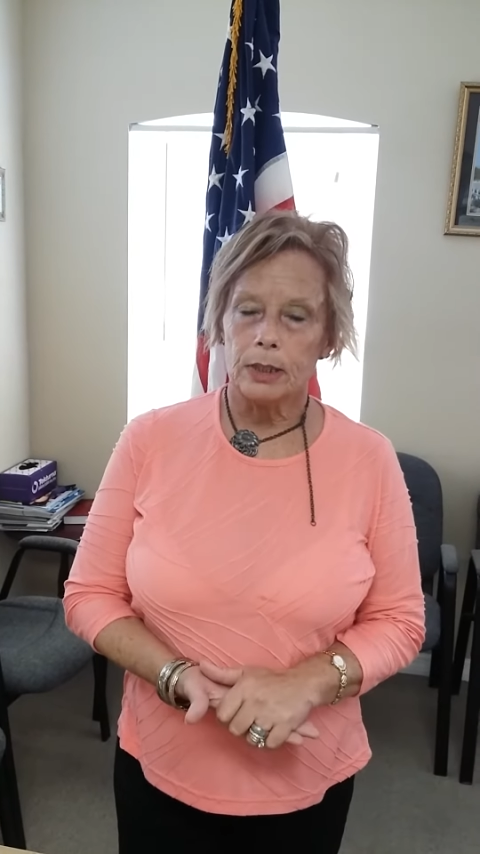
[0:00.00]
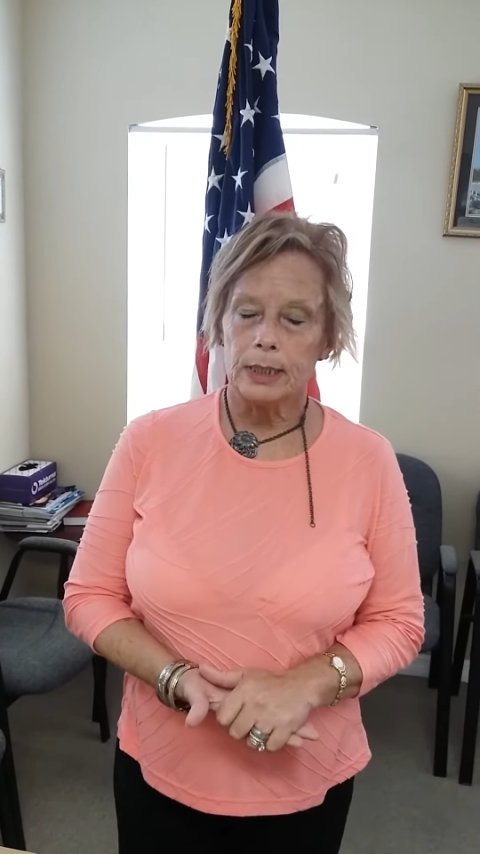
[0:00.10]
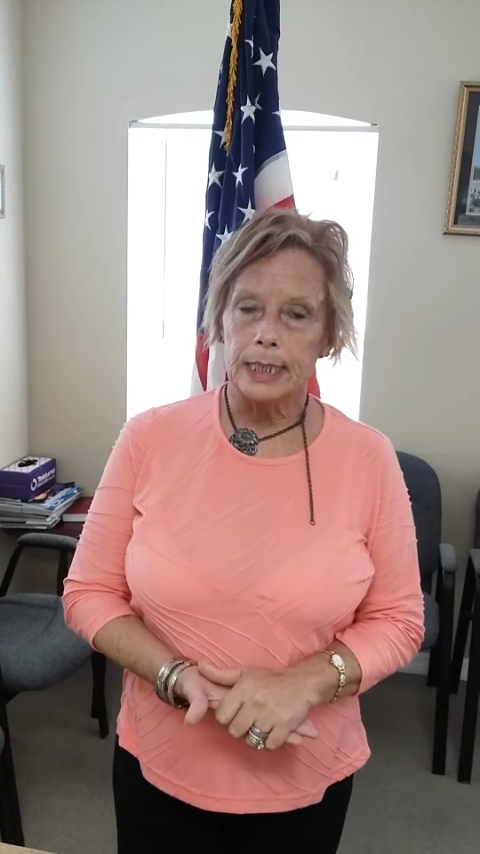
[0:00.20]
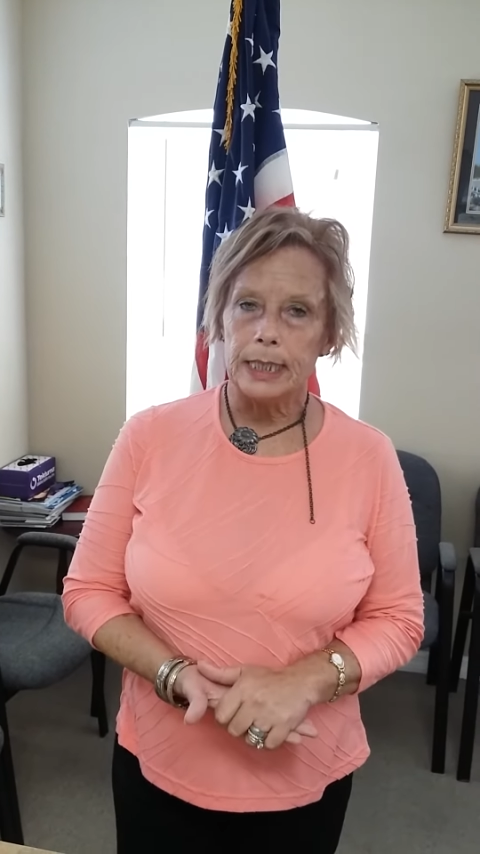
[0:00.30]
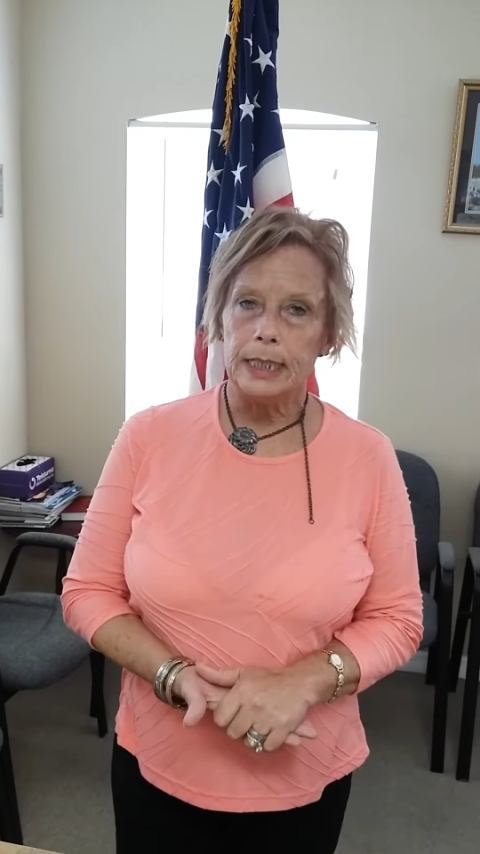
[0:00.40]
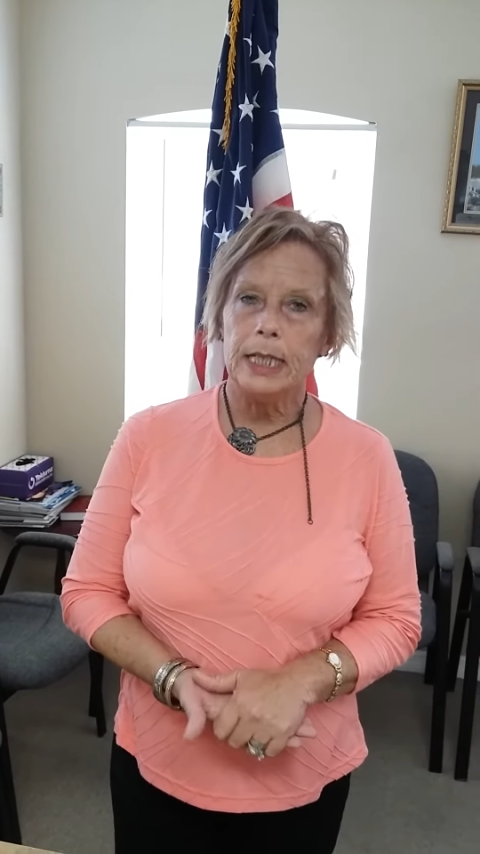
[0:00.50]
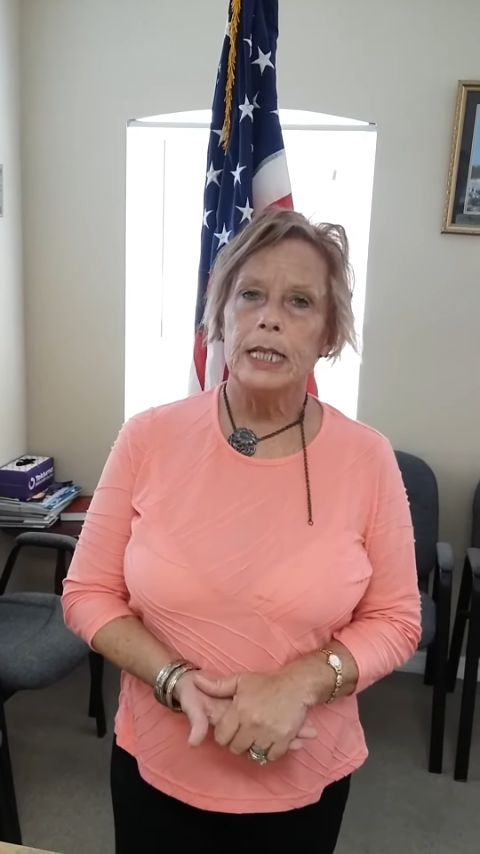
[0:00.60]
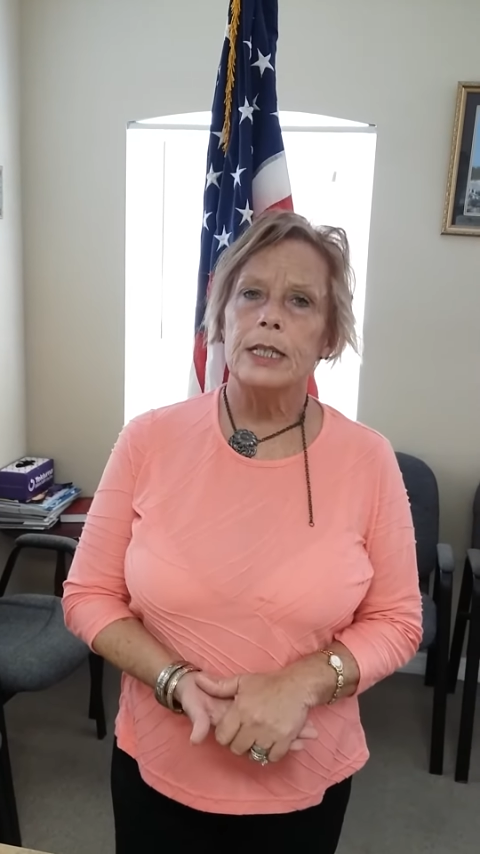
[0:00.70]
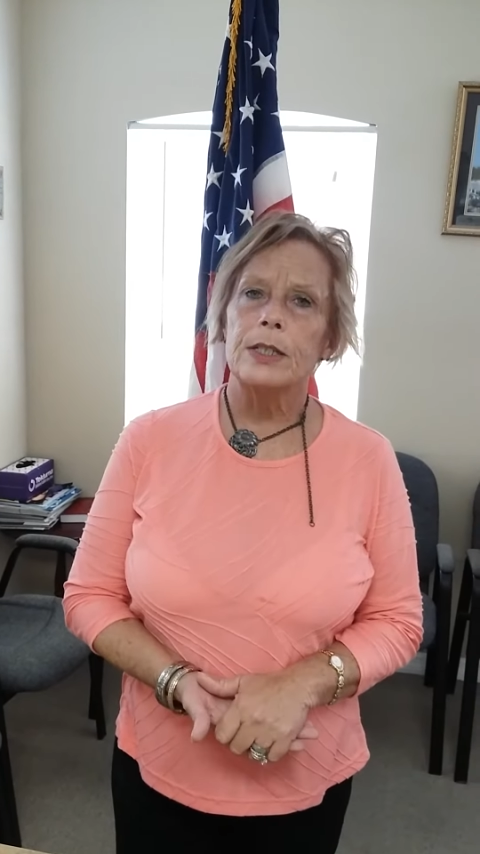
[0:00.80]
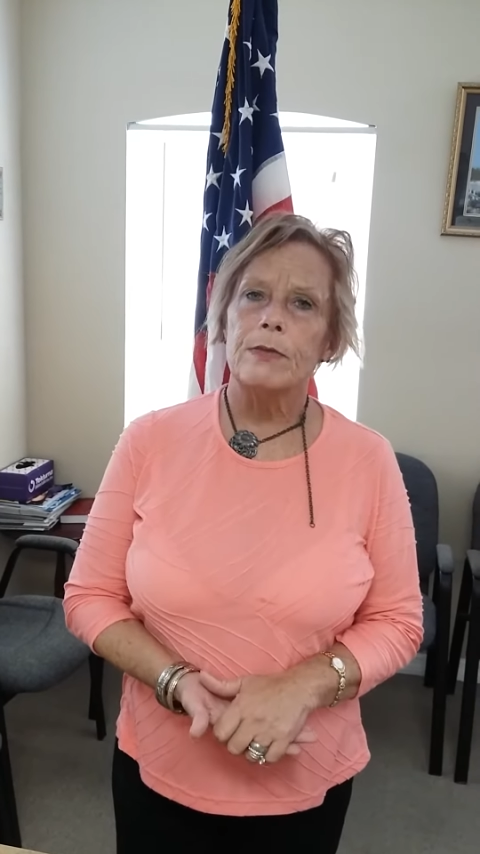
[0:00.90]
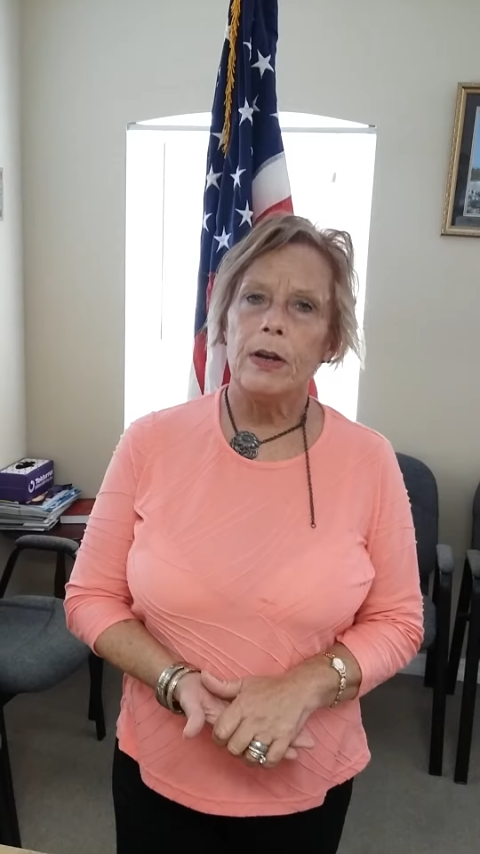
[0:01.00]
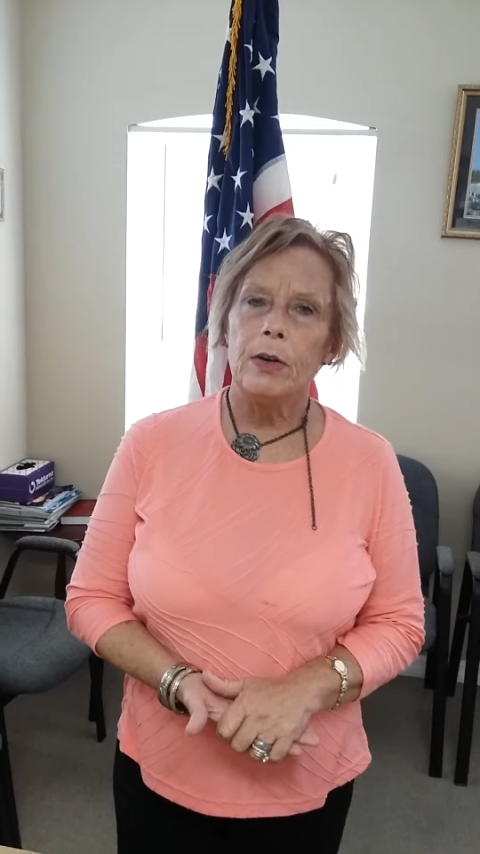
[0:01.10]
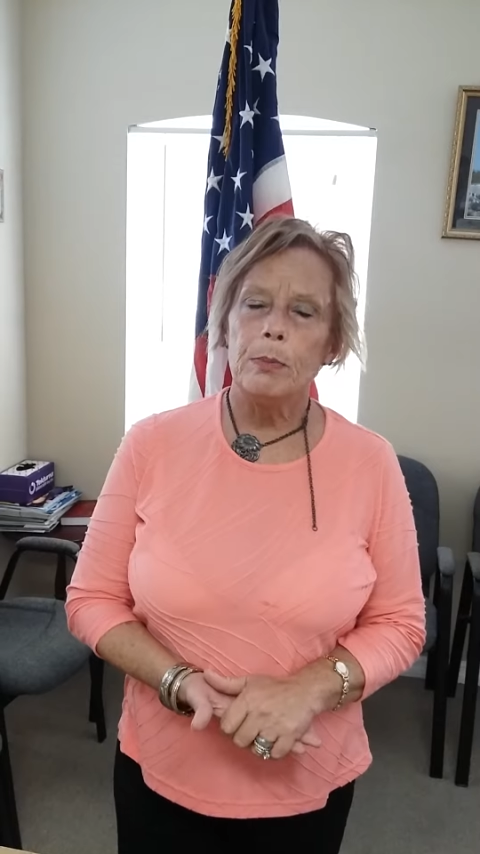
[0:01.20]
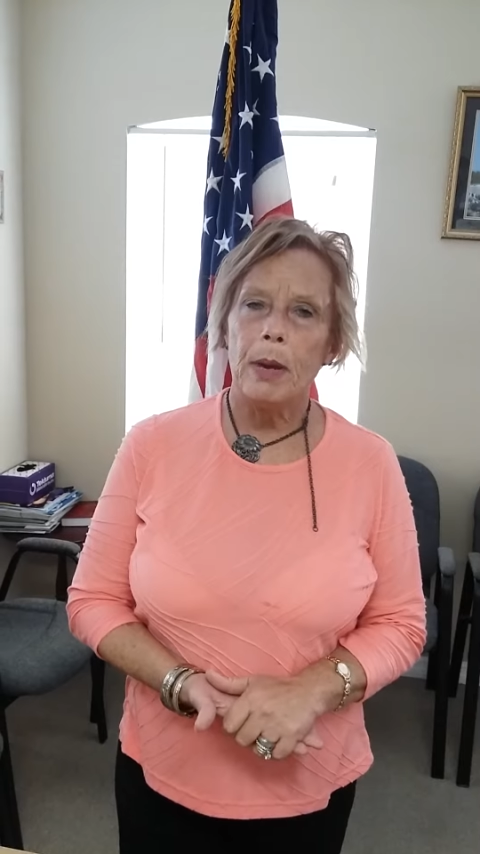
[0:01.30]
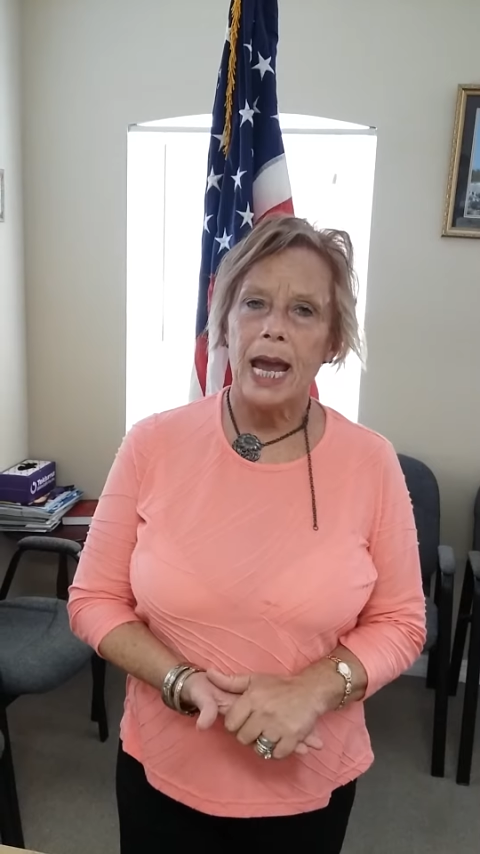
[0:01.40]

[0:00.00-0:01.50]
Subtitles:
Eldine. He is very